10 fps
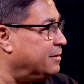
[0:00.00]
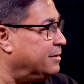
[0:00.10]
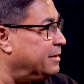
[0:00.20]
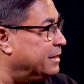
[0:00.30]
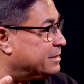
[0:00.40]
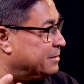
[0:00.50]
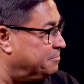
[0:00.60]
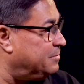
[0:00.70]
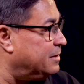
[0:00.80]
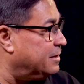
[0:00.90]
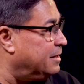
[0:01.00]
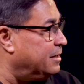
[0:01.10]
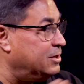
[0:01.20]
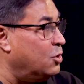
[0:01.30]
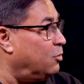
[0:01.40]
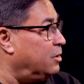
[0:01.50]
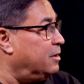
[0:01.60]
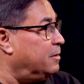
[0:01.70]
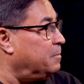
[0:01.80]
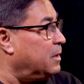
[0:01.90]
Layla. No,
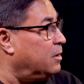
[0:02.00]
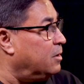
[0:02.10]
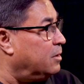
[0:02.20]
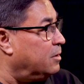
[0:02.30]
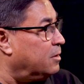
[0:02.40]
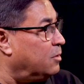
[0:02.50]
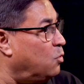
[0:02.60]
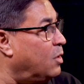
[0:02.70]
that's somebody else.